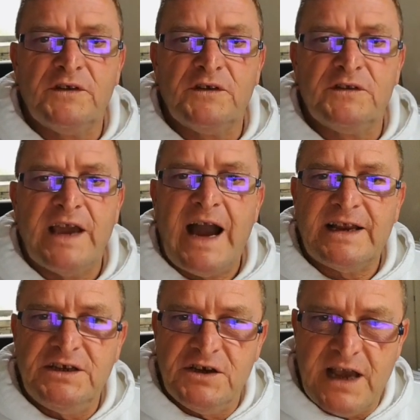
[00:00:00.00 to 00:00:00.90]
the
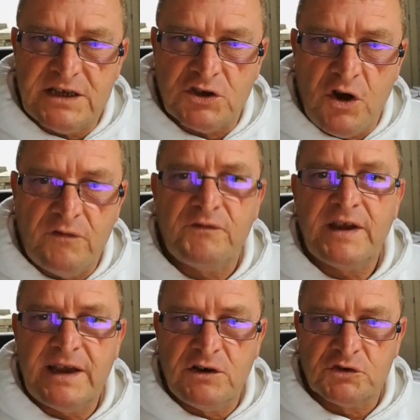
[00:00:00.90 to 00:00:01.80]
idea gets off,
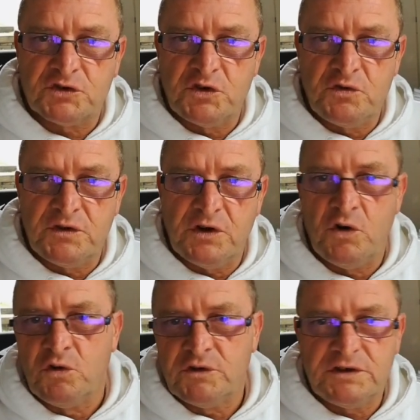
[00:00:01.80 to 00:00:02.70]
it goes
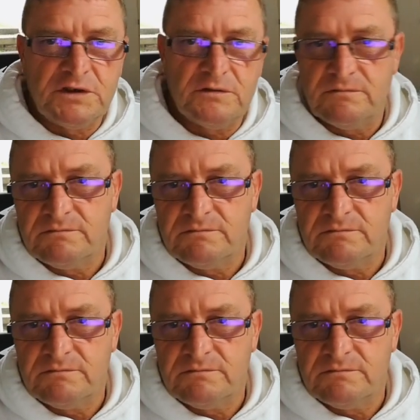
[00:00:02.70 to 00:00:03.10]
through